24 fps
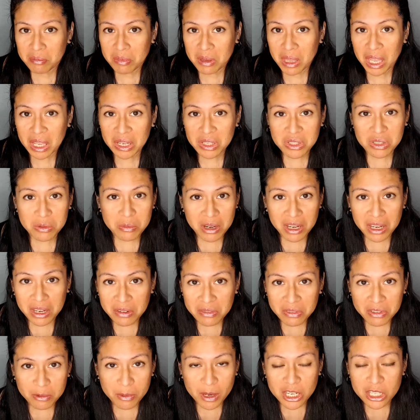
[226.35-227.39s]
enter my
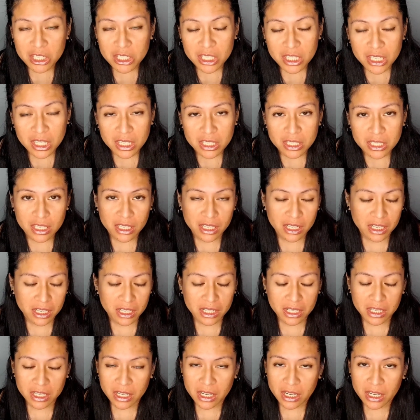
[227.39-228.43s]
information in,
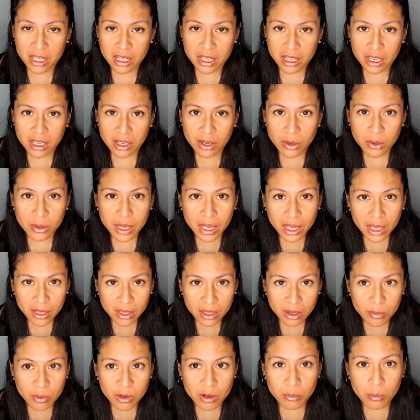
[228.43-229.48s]
Okay,
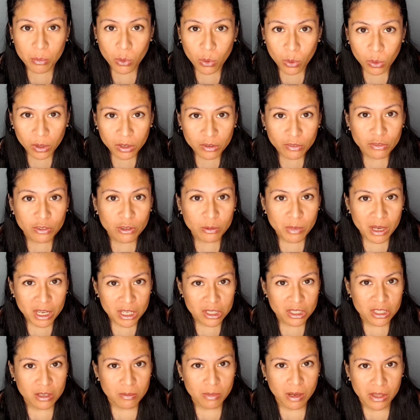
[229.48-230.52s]
I want more
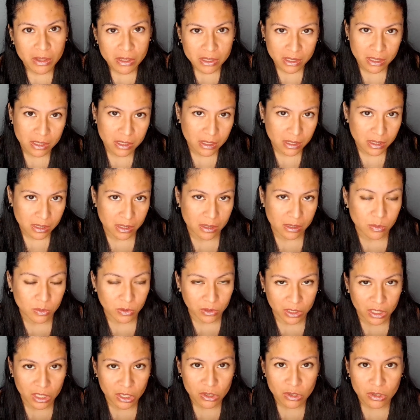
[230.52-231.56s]
information about this because this is
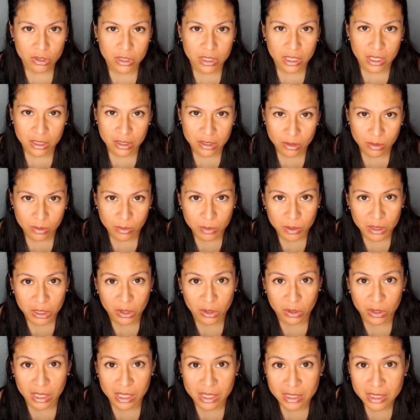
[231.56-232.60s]
really interesting. So when you're
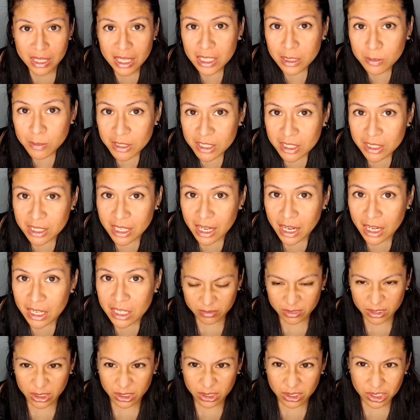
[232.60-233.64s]
in the assessment
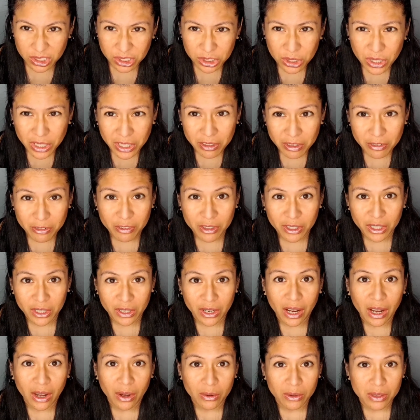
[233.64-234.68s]
stage, they're just trying to figure
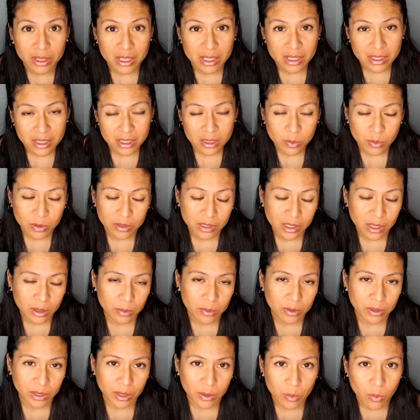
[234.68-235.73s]
out, is this what they
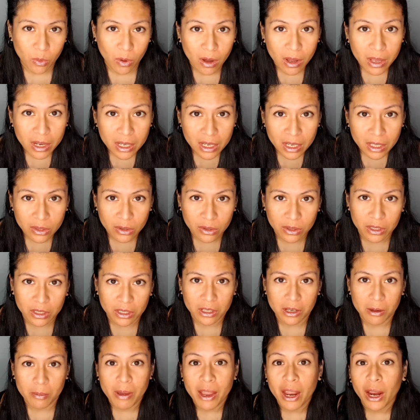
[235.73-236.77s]
really want? And they're going to
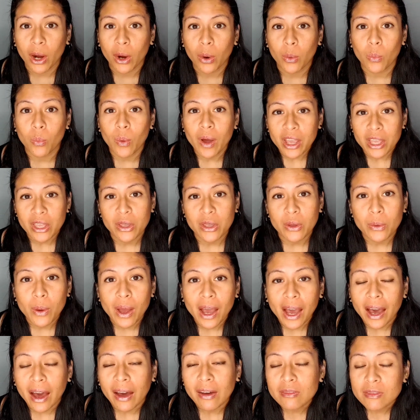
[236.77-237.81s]
compare what you
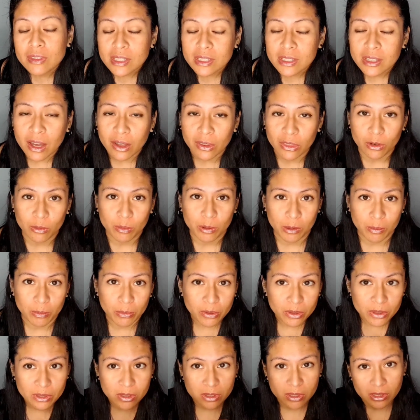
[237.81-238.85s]
have to other
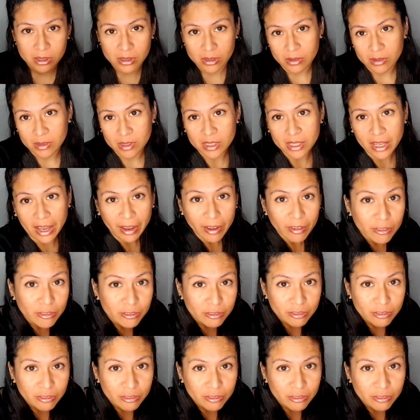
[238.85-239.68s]
people's stuff.